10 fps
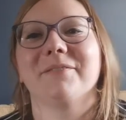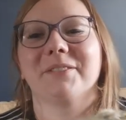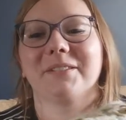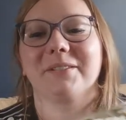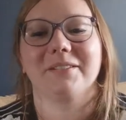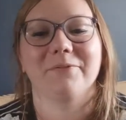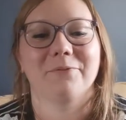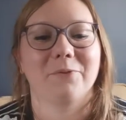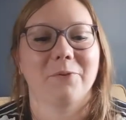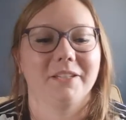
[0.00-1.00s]
just
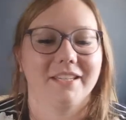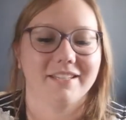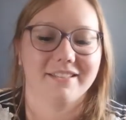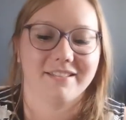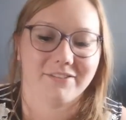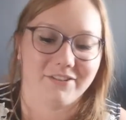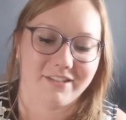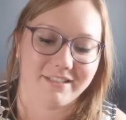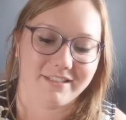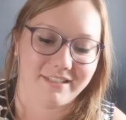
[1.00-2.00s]
folding it so you
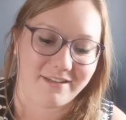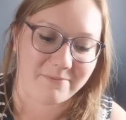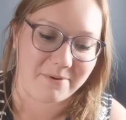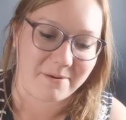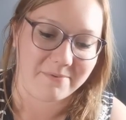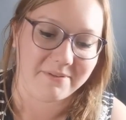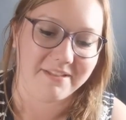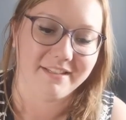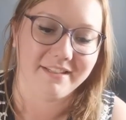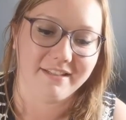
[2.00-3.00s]
can see it properly.